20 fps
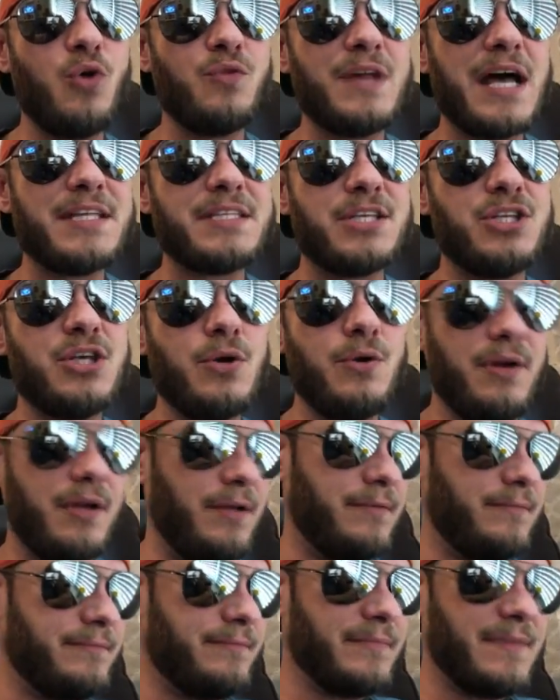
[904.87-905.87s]
not to do it.
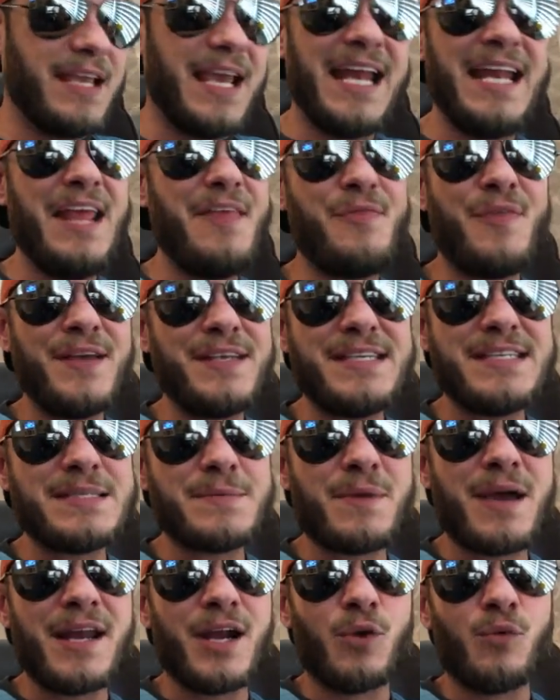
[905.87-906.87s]
And he thinks he's some
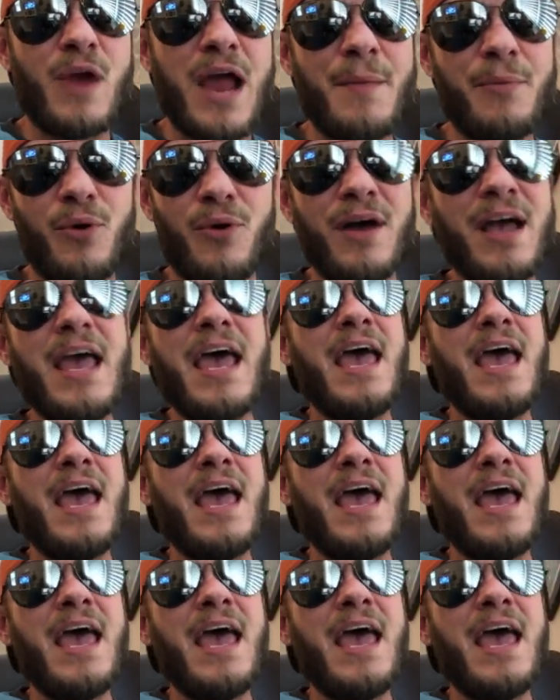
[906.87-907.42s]
kind of rebel.